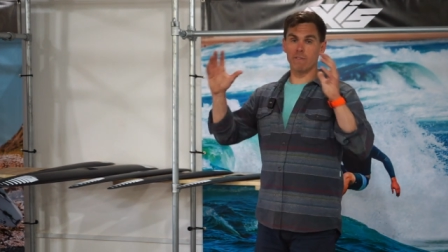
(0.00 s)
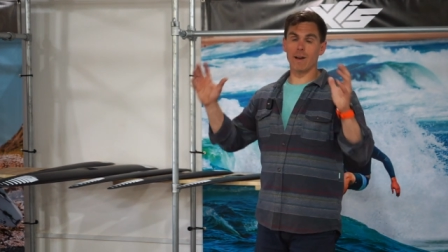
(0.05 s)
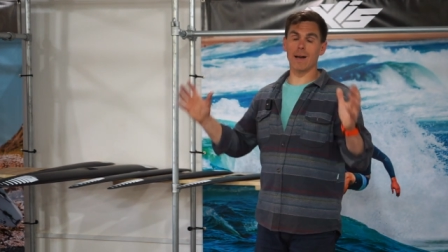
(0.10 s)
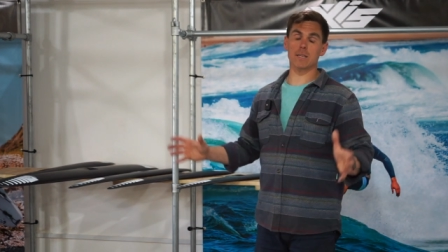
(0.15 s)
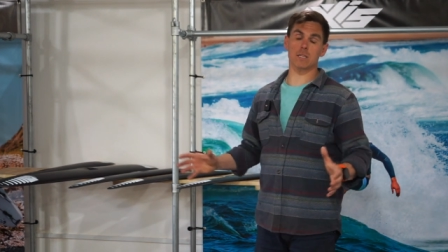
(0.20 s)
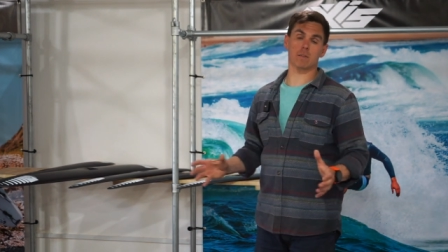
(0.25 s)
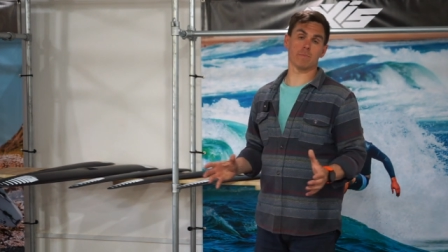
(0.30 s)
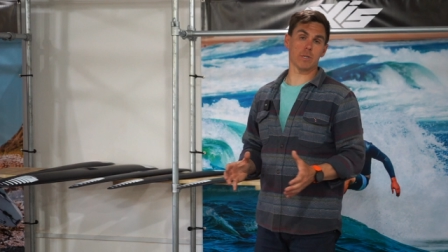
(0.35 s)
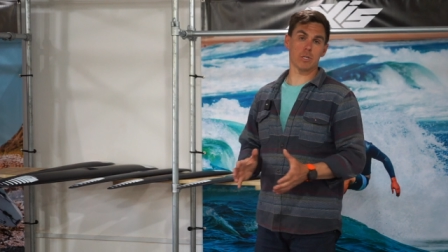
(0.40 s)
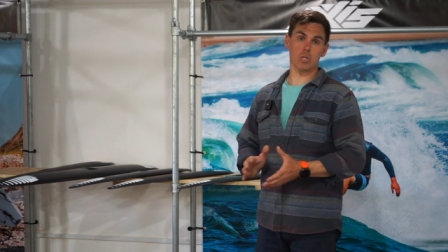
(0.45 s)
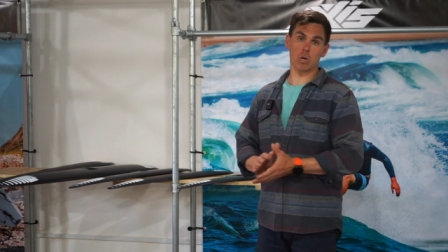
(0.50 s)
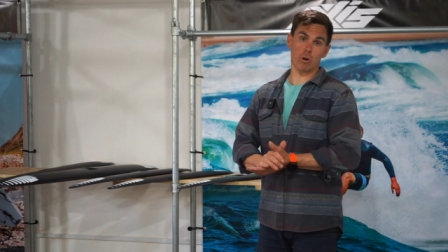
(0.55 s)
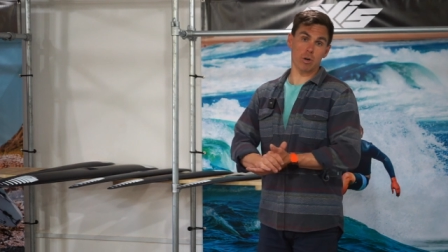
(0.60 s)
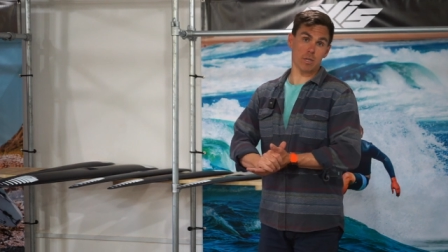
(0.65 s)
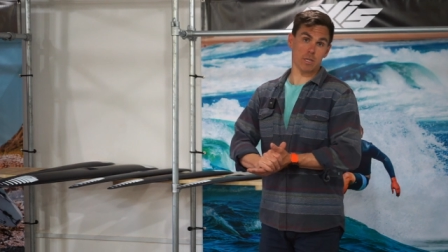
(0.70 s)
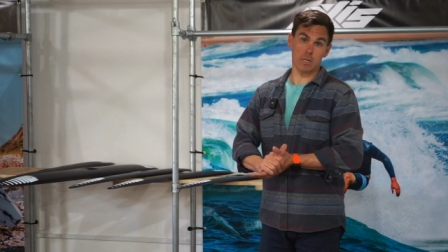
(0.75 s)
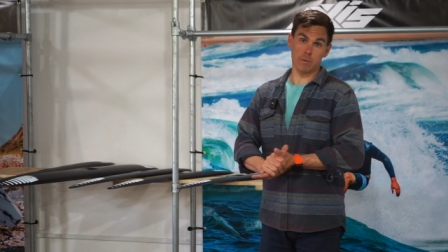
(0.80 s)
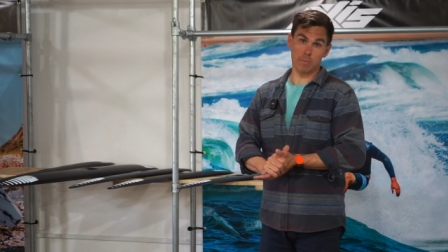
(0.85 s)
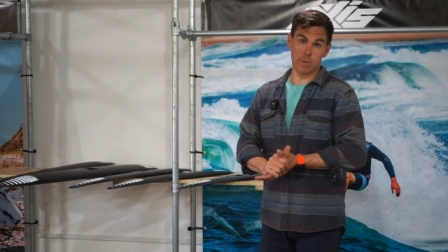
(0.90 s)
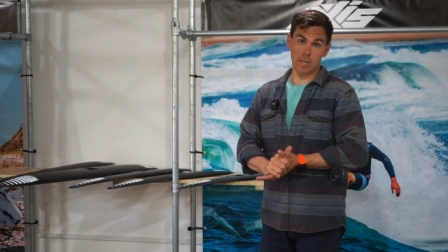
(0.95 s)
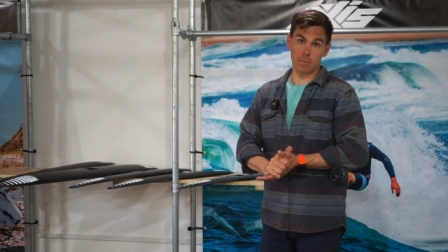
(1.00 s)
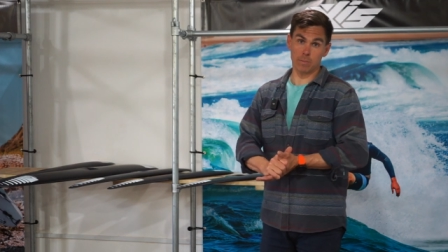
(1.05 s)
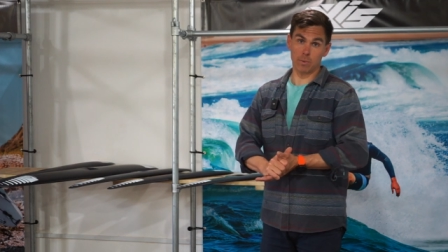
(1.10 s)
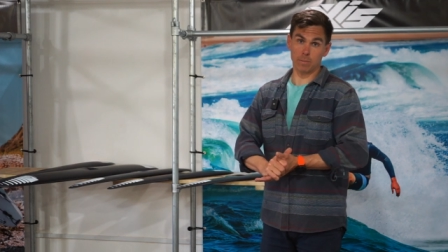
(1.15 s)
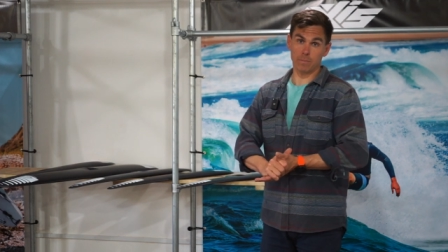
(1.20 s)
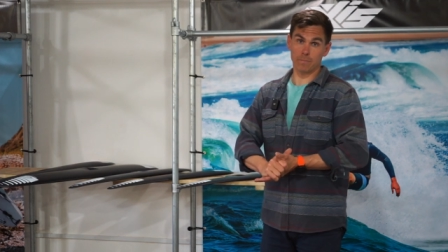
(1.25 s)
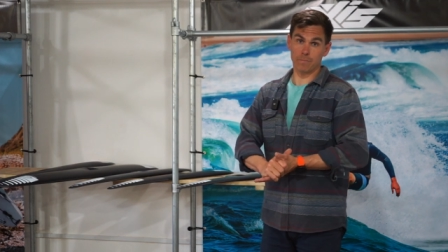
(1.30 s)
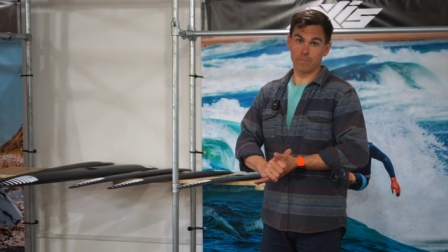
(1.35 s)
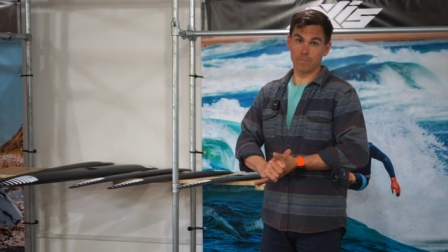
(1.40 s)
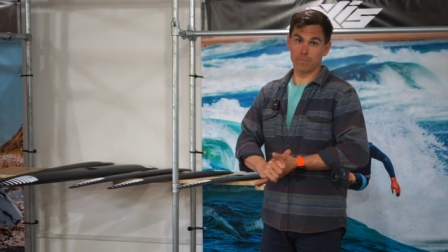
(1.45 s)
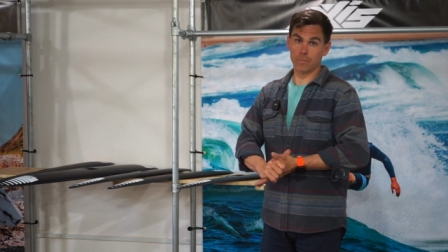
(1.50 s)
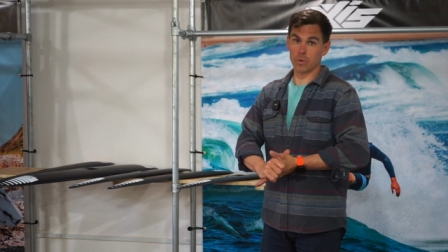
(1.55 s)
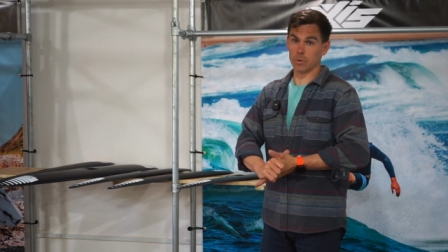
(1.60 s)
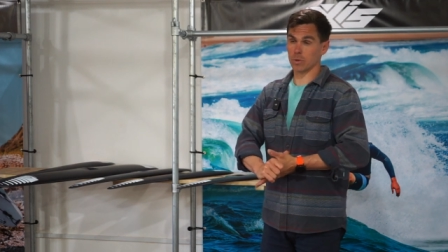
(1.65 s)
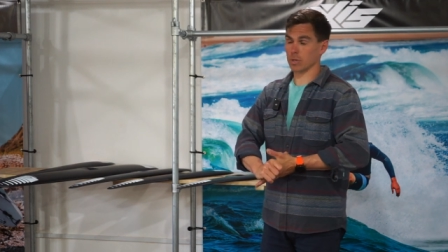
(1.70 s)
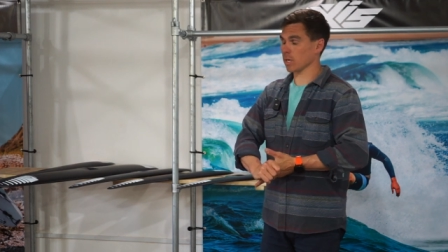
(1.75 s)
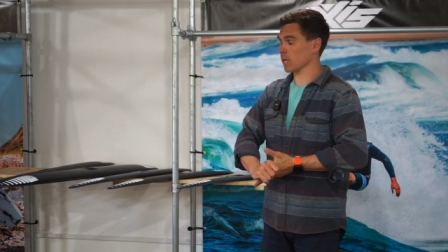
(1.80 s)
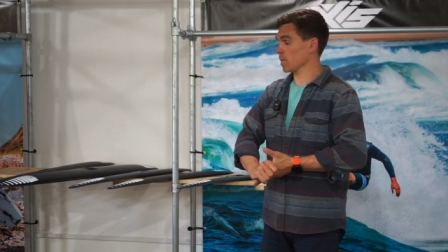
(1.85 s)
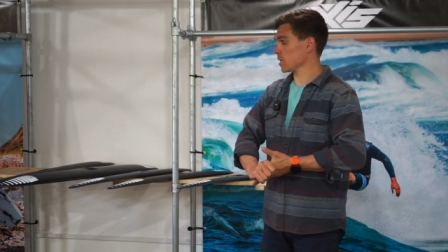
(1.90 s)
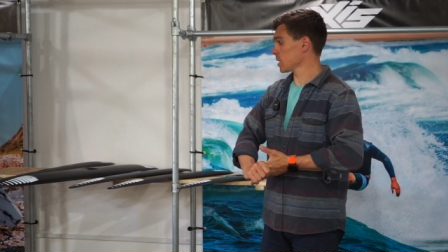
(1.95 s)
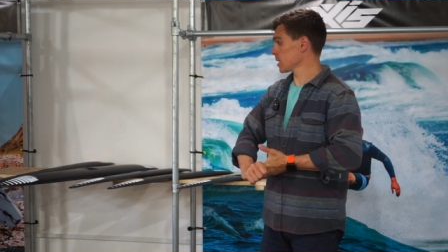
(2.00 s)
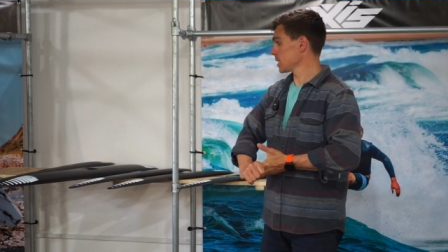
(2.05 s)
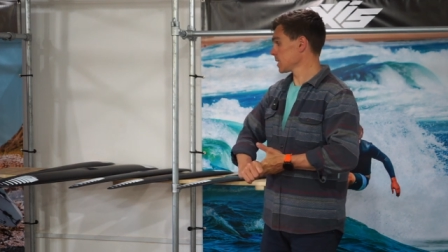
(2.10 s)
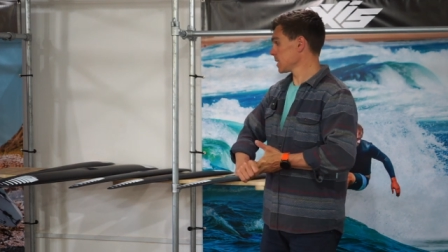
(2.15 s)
vast majority of people. Okay.